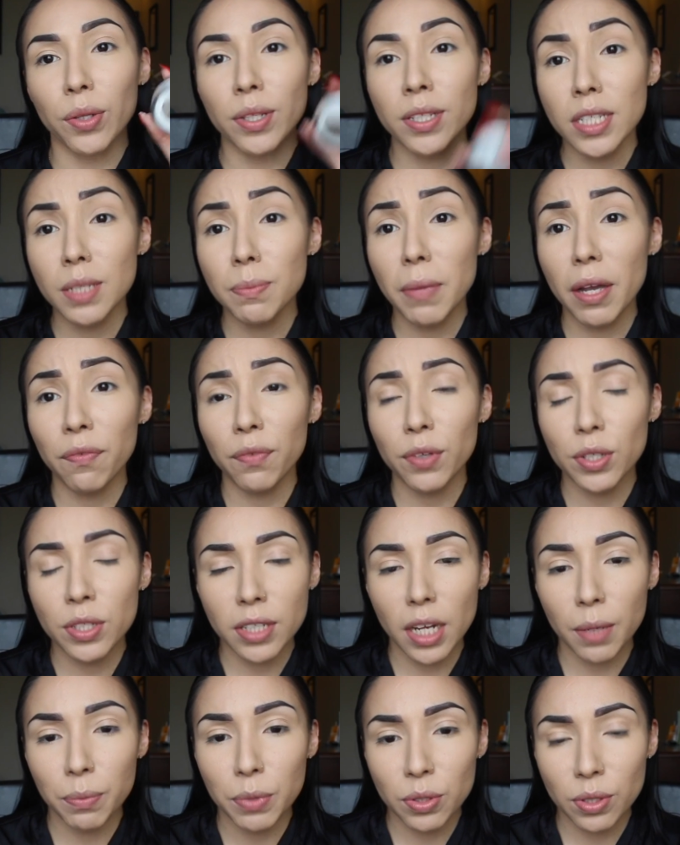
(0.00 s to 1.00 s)
This is my first
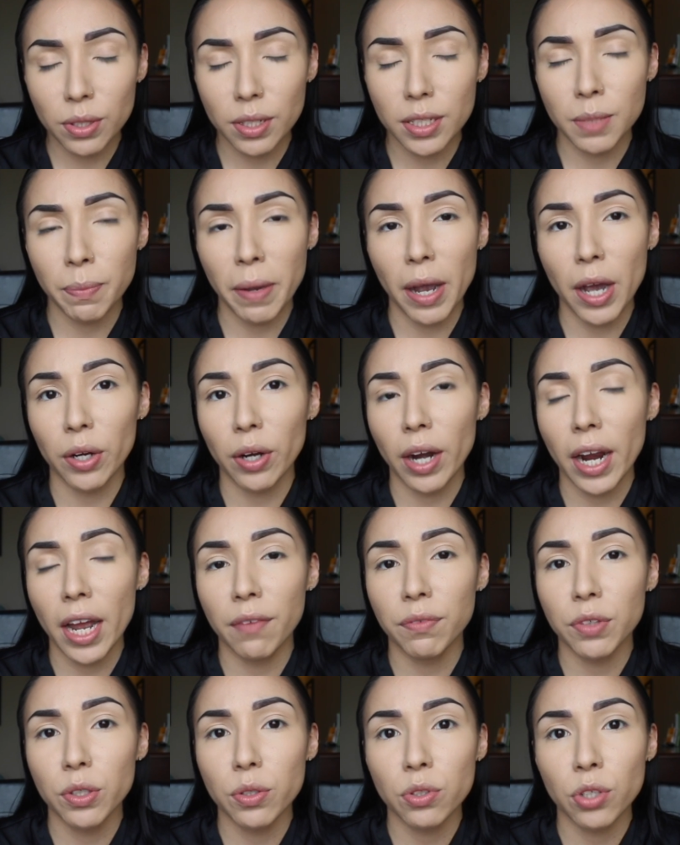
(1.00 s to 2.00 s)
time using this powder. I
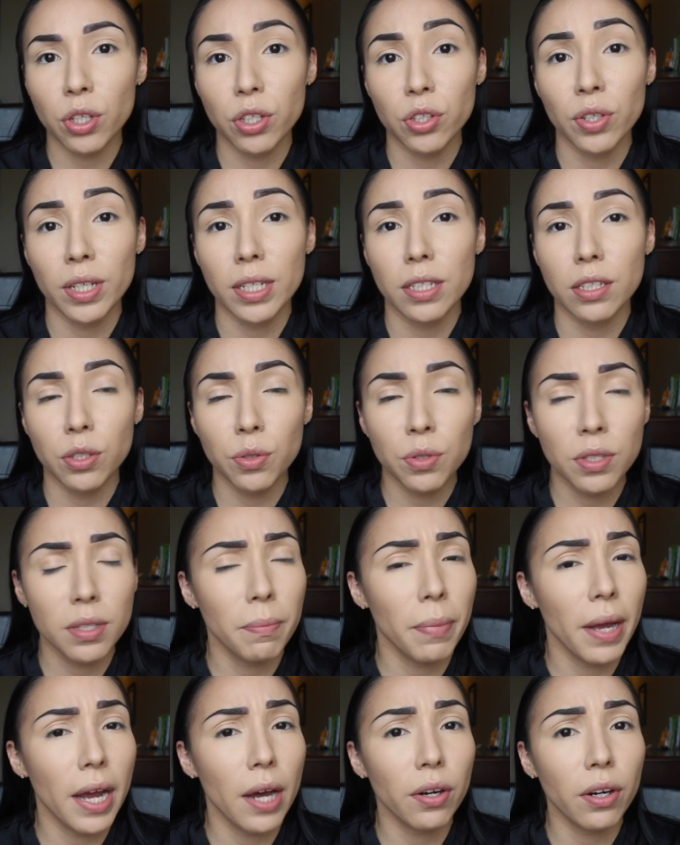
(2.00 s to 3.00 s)
have used her
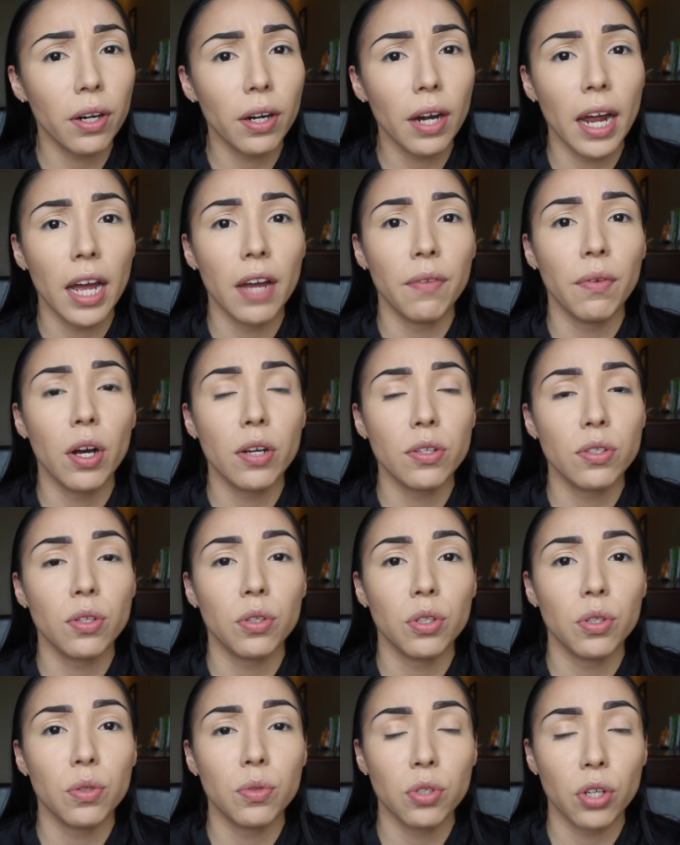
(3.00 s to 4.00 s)
translucent powder. I have also
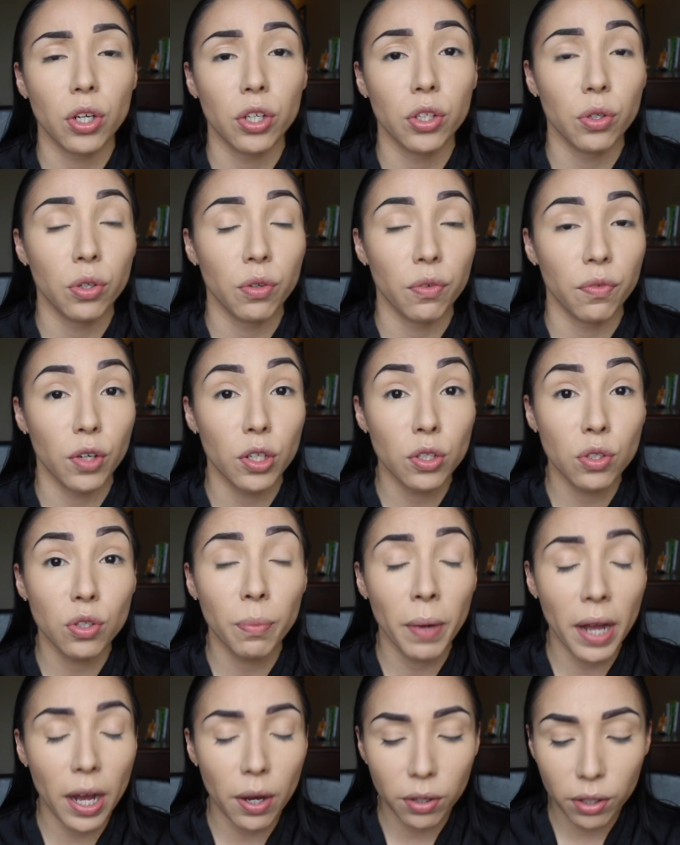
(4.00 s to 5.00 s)
used her universal
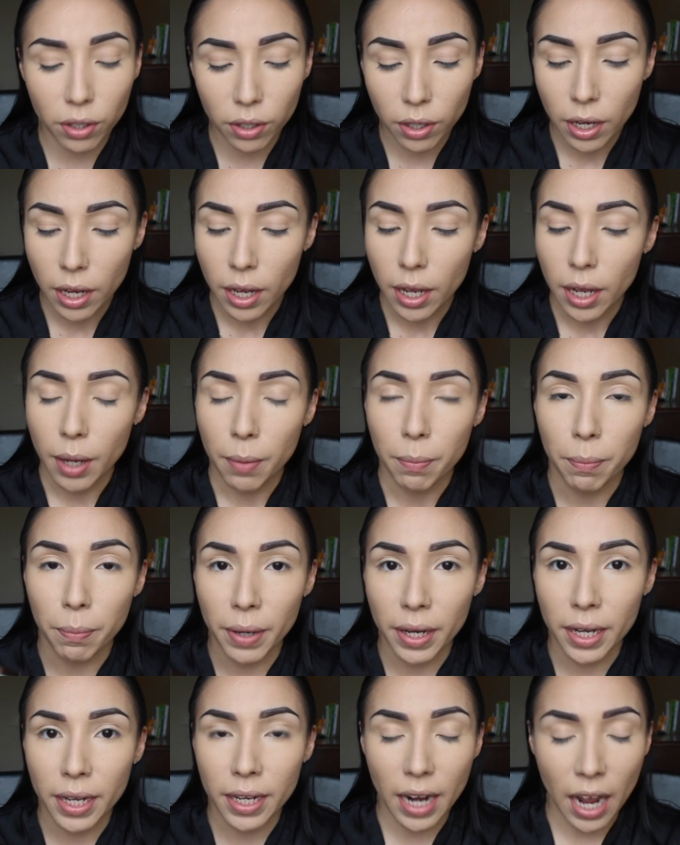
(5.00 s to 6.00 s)
powder,
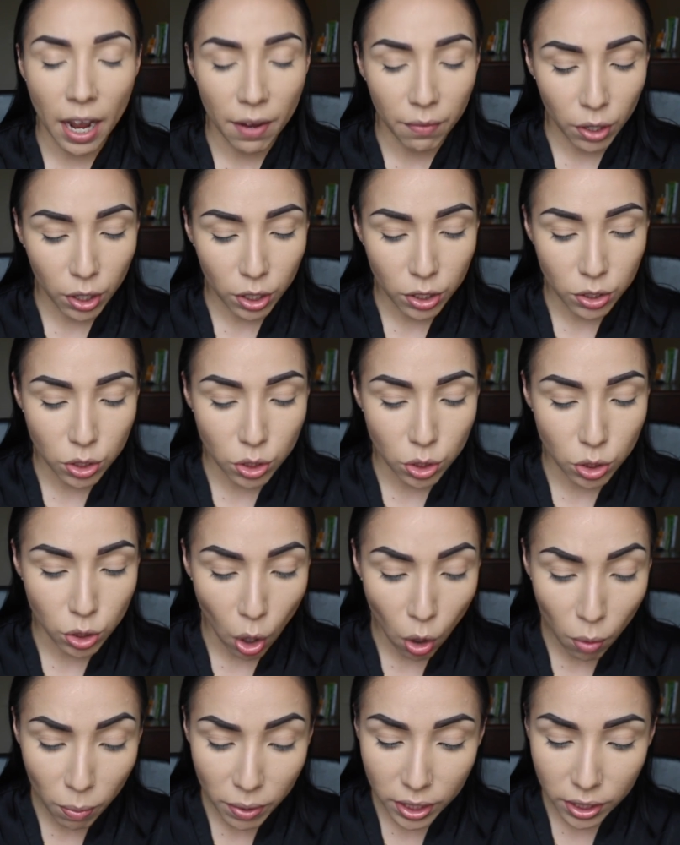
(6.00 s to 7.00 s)
but I've heard
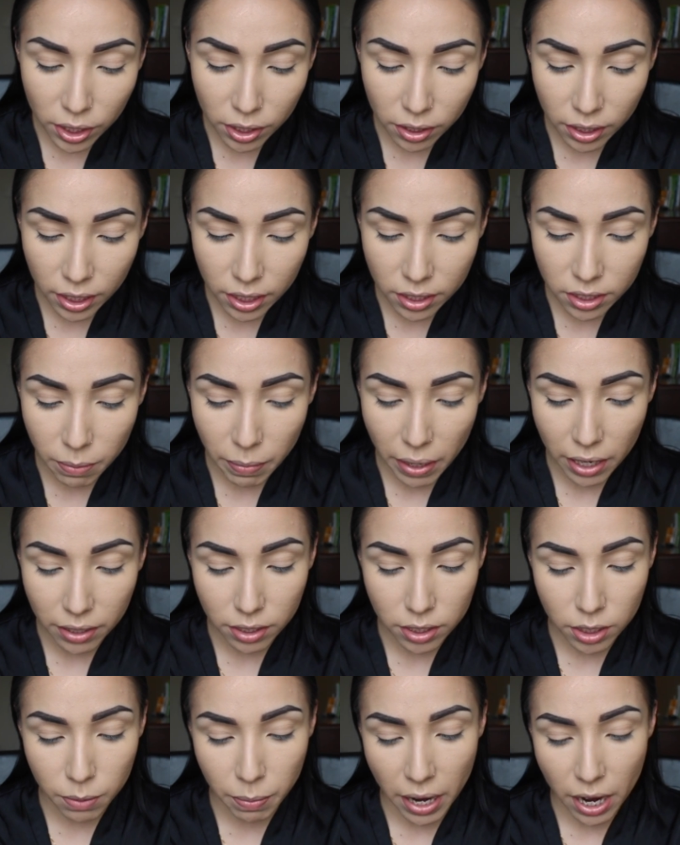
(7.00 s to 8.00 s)
so many good things about
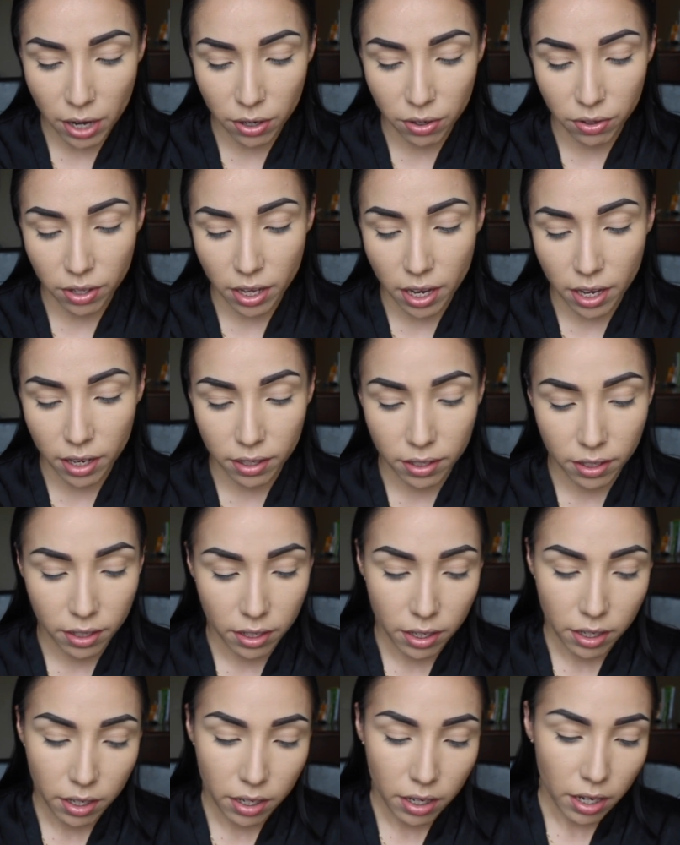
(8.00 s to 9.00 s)
this powder that
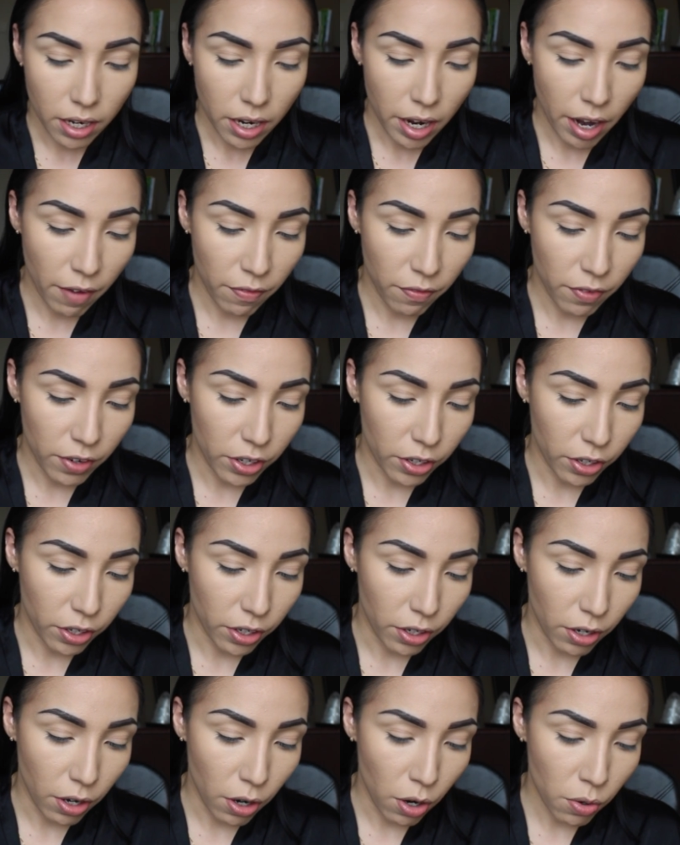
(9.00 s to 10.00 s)
I
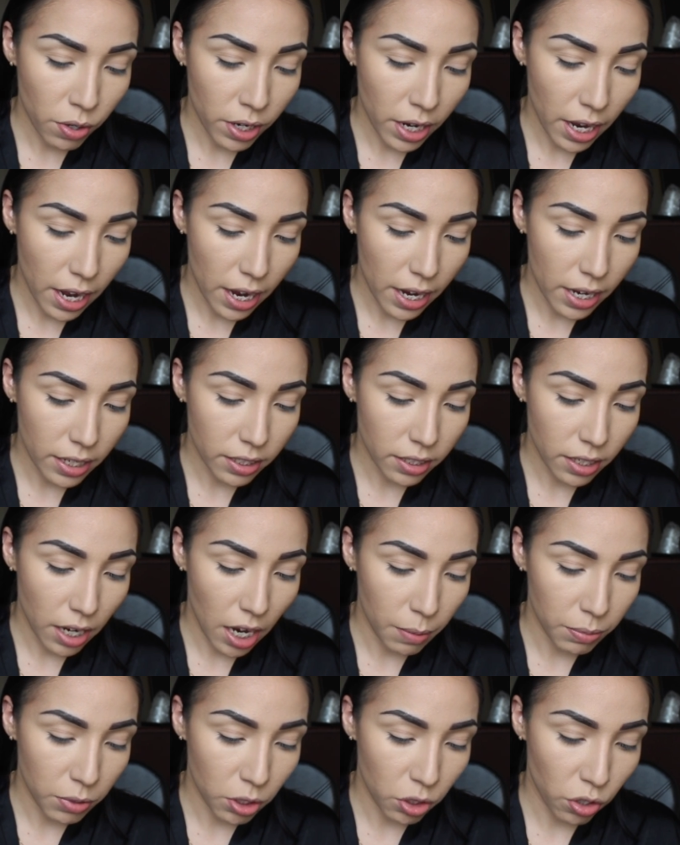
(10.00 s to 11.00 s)
figured, okay, it's
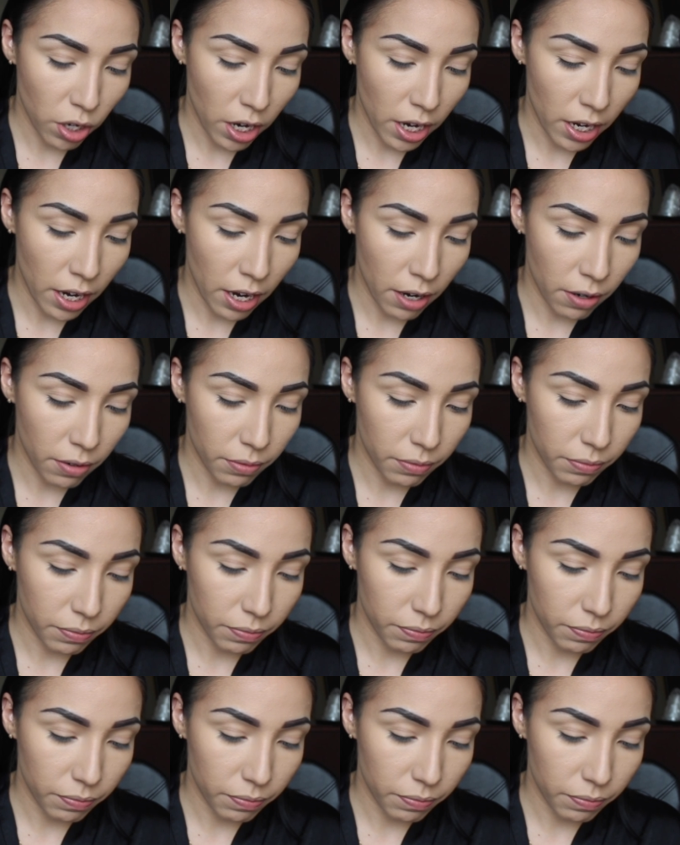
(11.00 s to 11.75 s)
time to try it out.